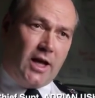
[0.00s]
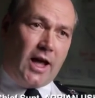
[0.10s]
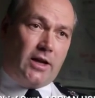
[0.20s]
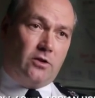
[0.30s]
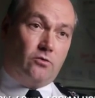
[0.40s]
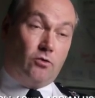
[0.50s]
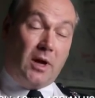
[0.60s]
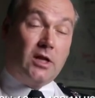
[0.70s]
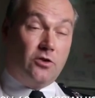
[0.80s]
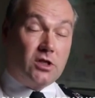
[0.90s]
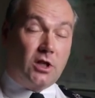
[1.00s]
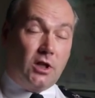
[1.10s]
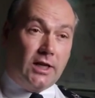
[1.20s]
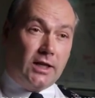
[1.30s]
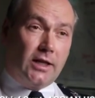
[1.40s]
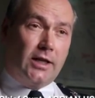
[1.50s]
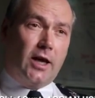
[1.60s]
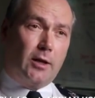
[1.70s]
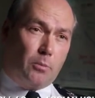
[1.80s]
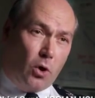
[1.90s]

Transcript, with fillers: And Romania is clearly a